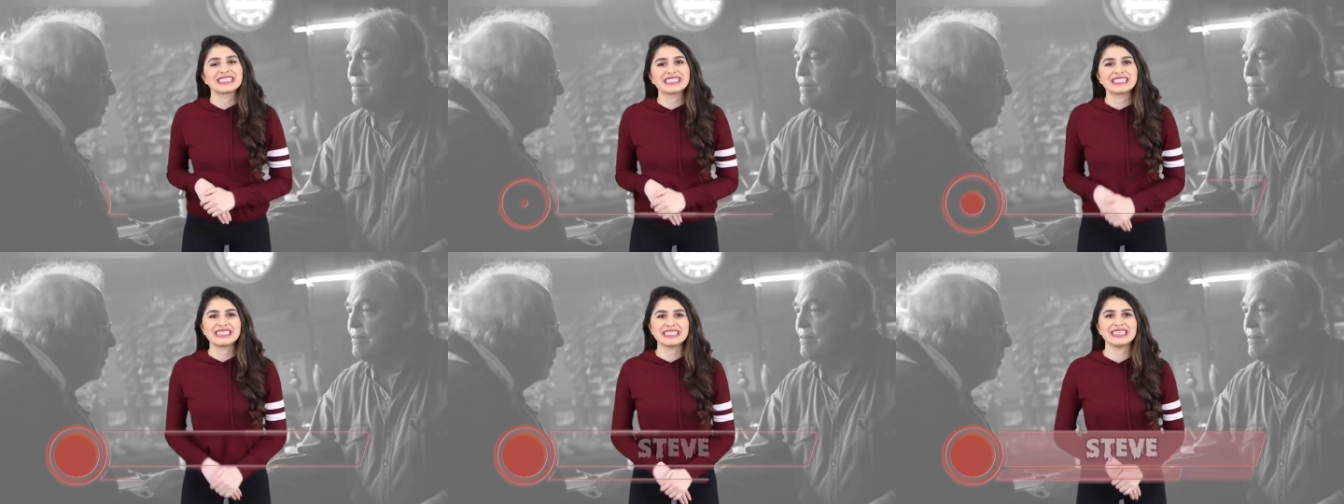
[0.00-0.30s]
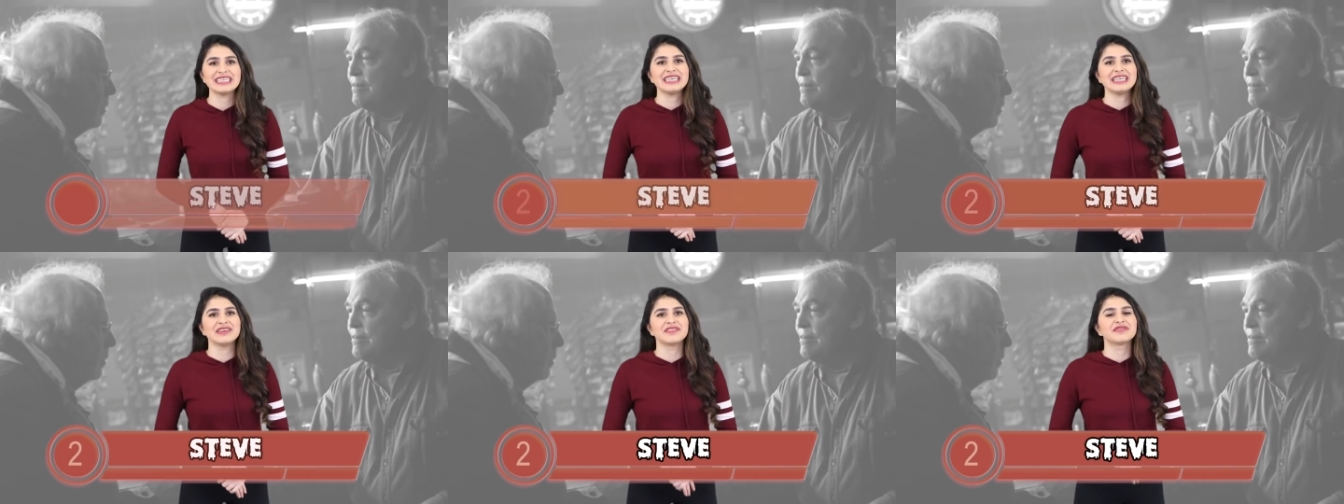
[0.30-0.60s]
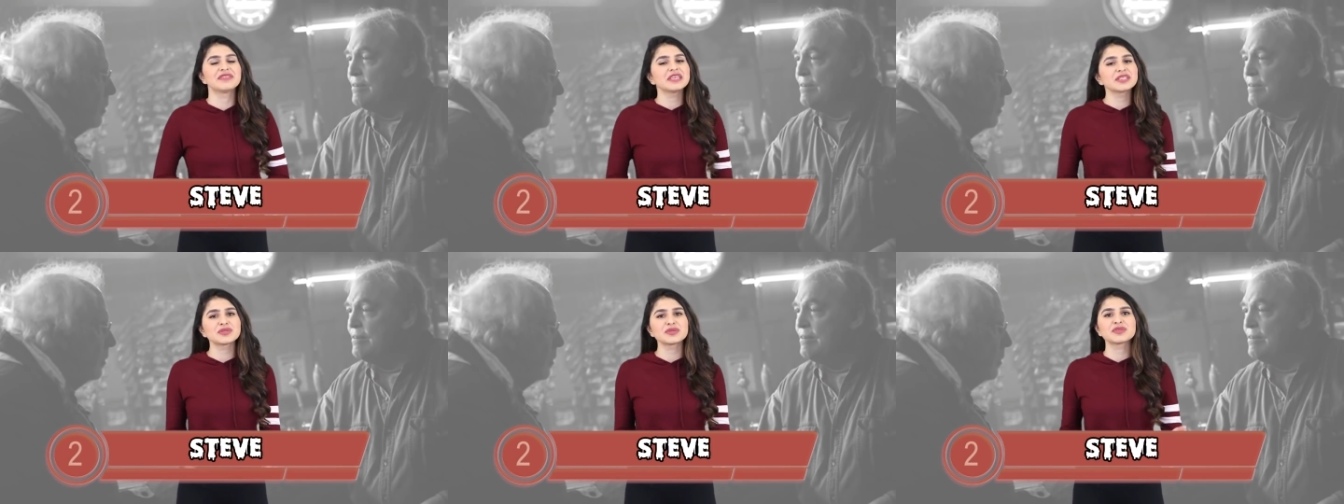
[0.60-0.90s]

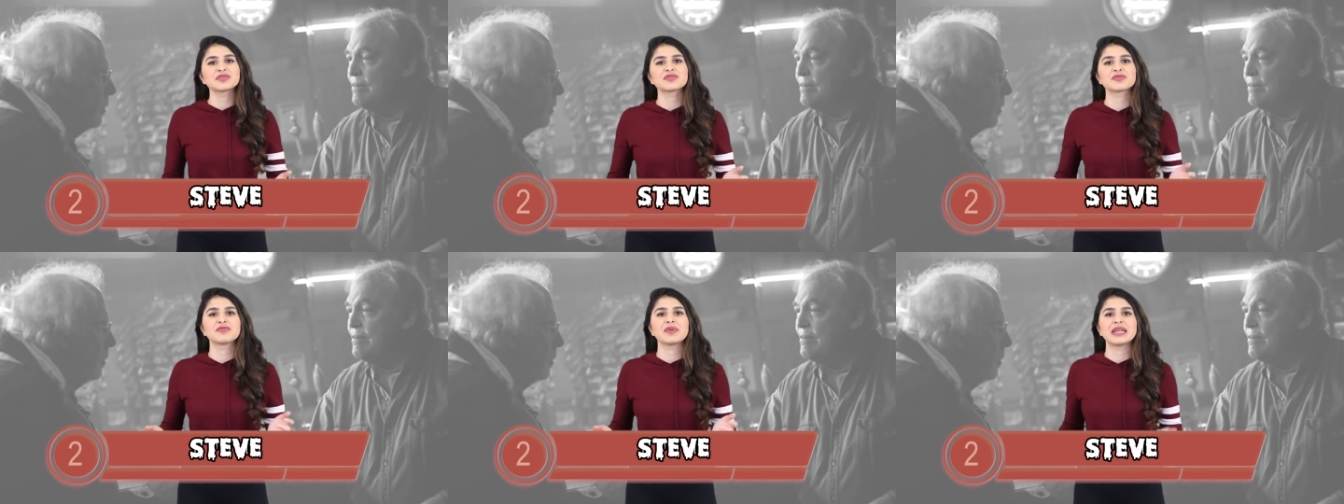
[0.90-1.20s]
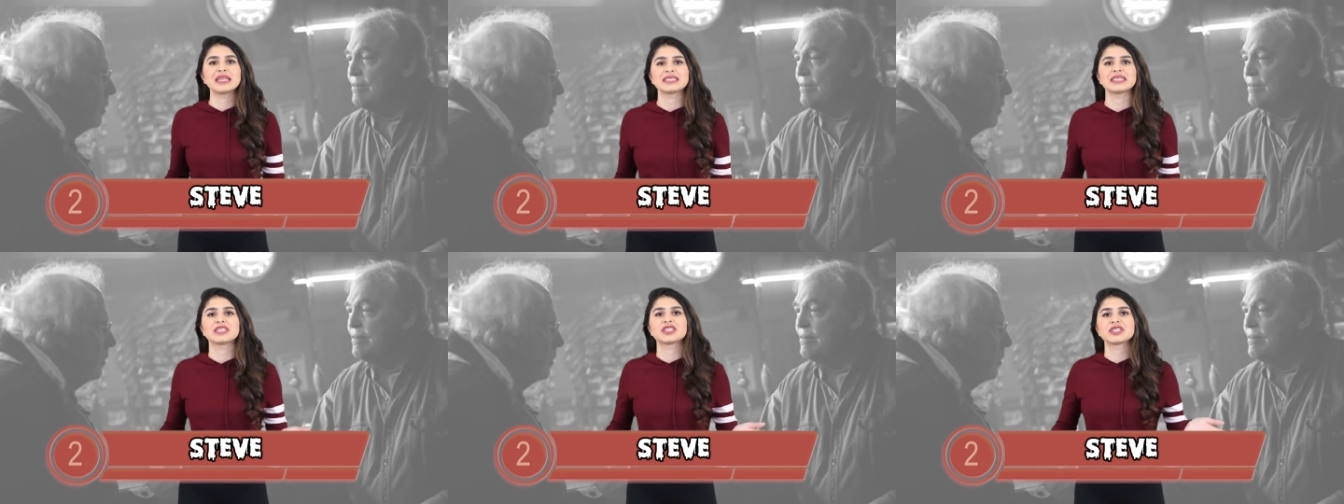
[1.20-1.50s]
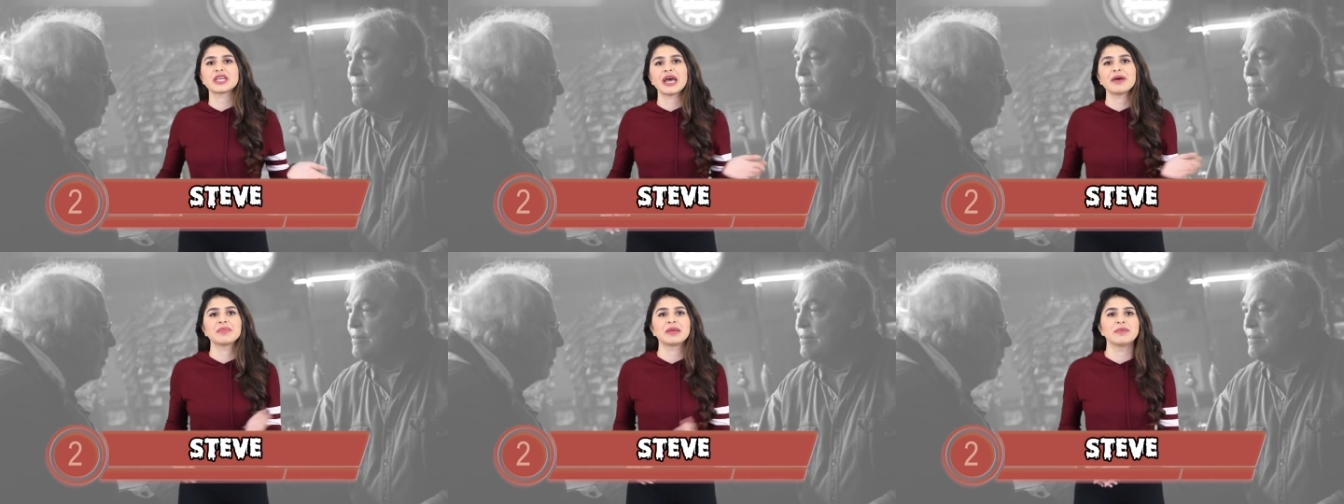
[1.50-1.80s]
Steve. This one's from Redditor
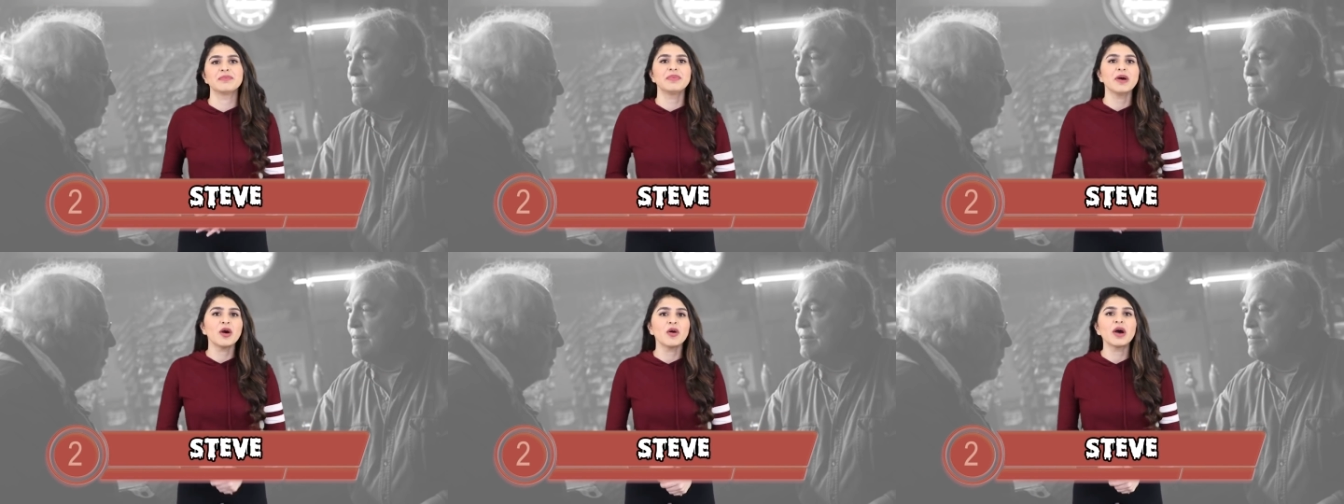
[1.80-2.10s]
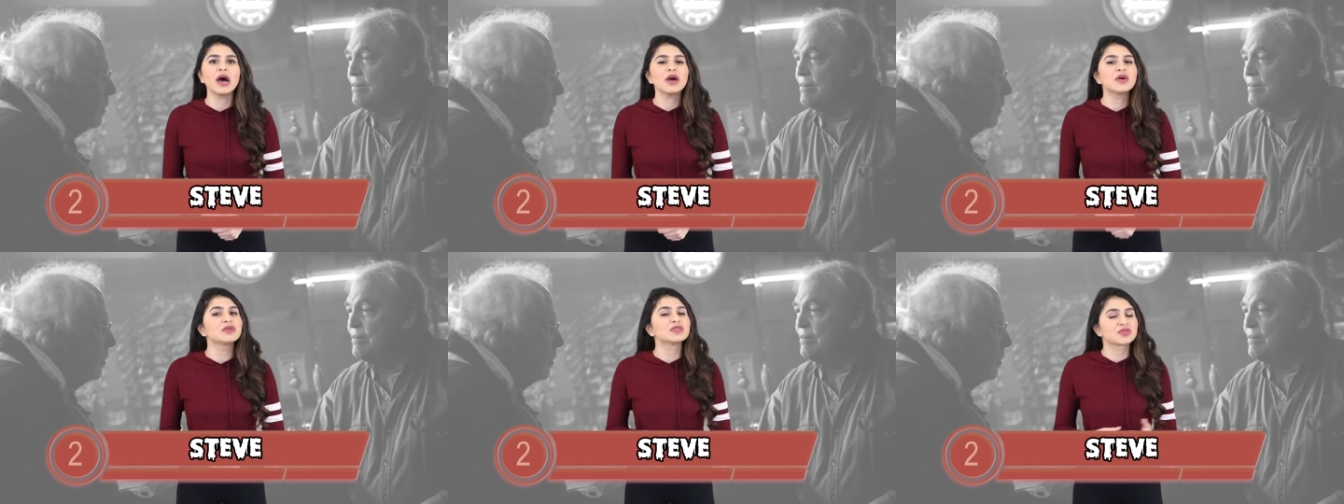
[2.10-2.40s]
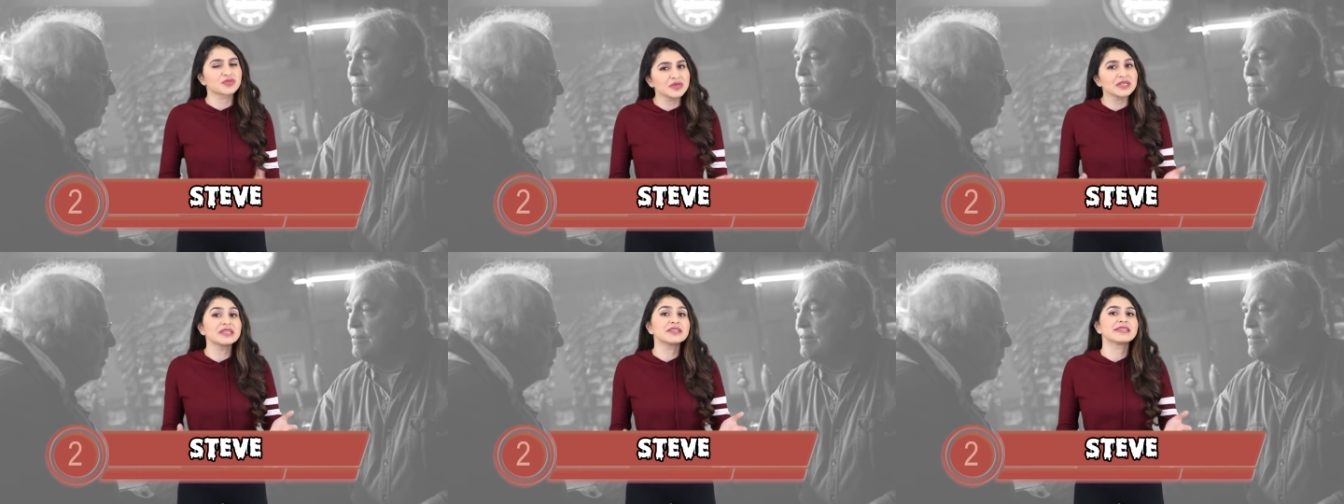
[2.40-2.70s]
Shabby Boa,
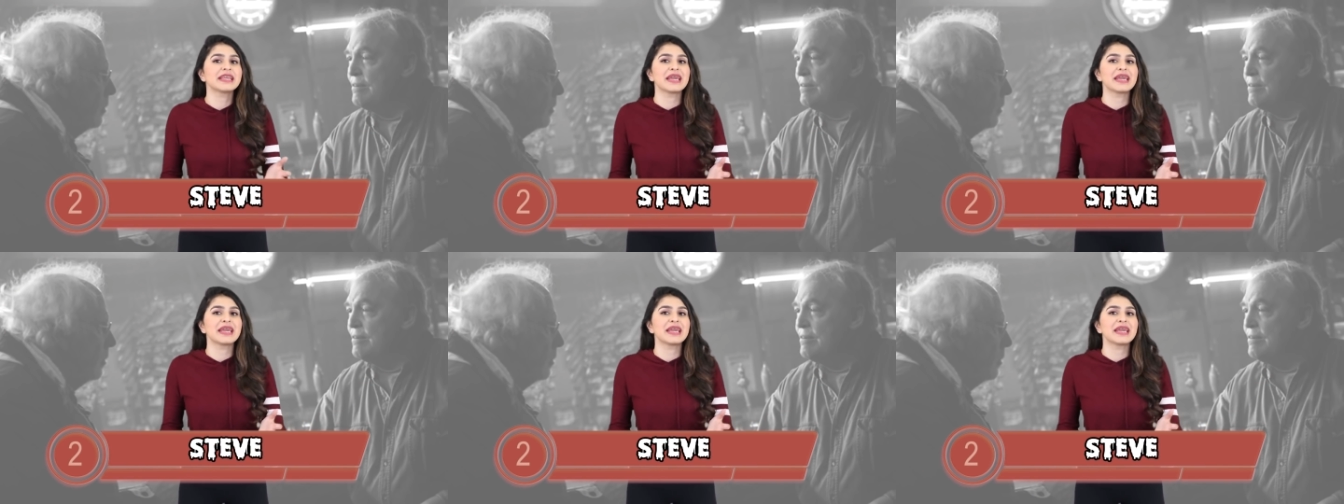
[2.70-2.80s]
whose real